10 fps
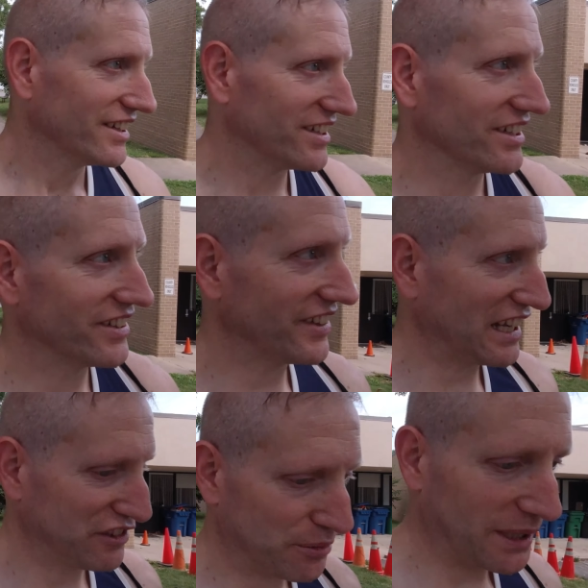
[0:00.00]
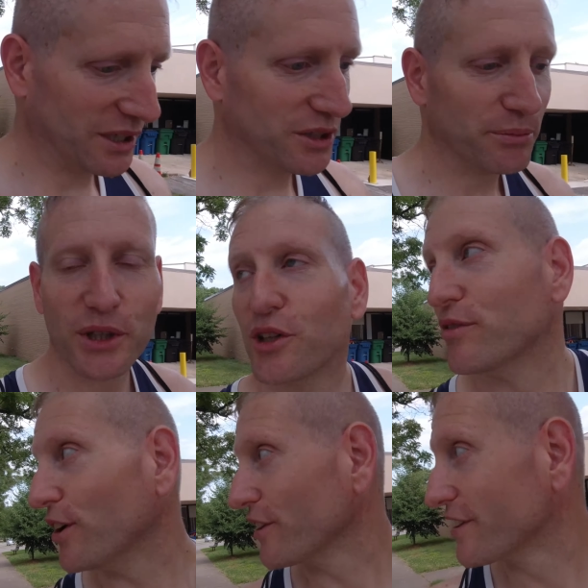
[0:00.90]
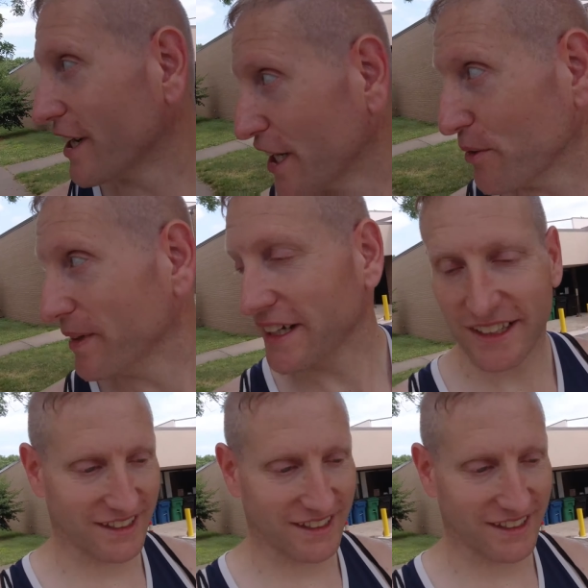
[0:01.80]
she just has to be on the move all the time.